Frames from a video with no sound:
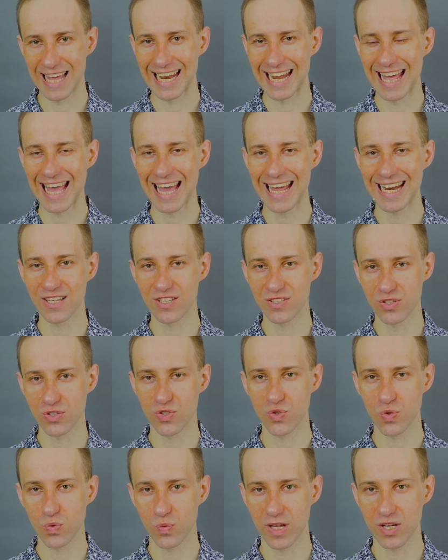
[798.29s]
in any
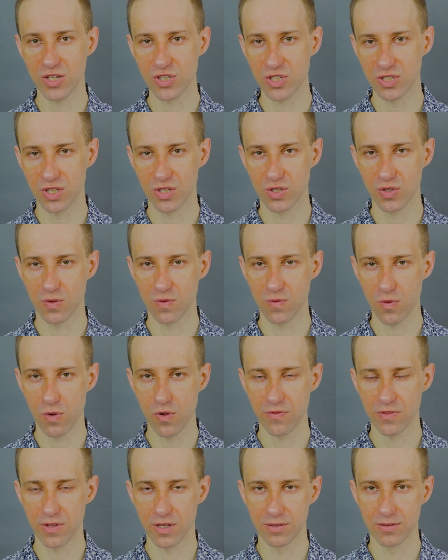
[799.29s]
situation that you're
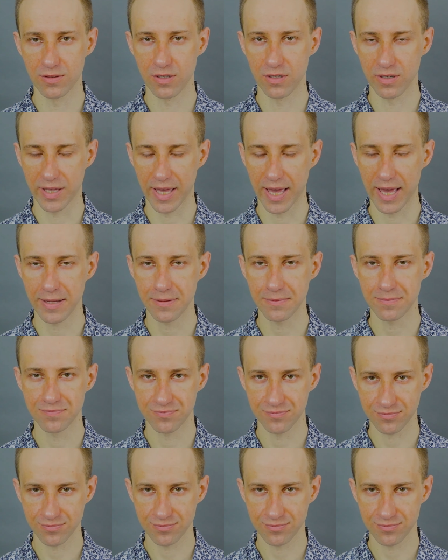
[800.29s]
involved in, okay,